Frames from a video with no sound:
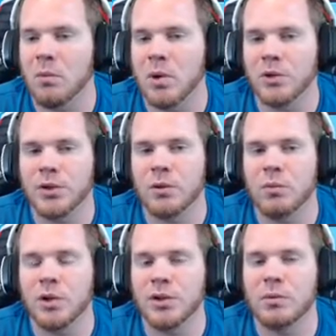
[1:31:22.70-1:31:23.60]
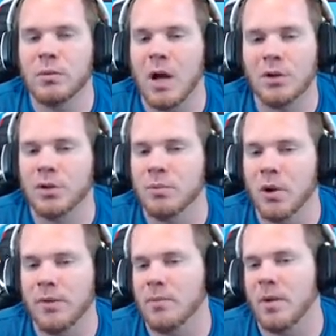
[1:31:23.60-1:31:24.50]
I'll do both
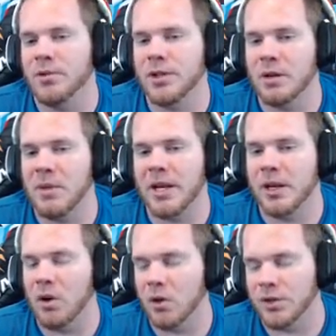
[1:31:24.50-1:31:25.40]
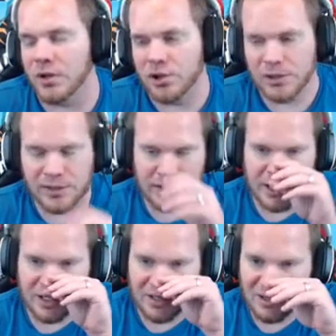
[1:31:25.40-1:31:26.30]
of them. I'm just gonna make it an all dungeon
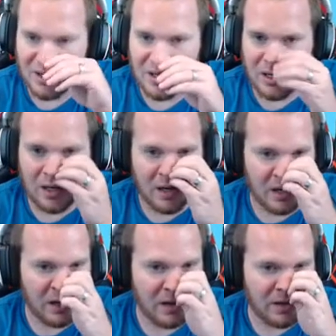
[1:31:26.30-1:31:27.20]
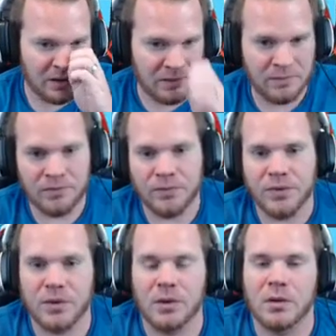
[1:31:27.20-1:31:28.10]
seed.
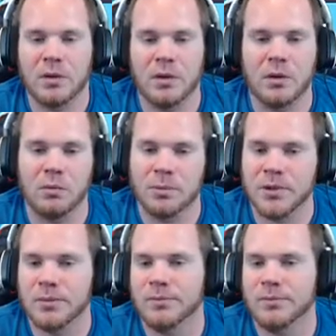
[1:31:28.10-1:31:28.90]
Oh, whoops.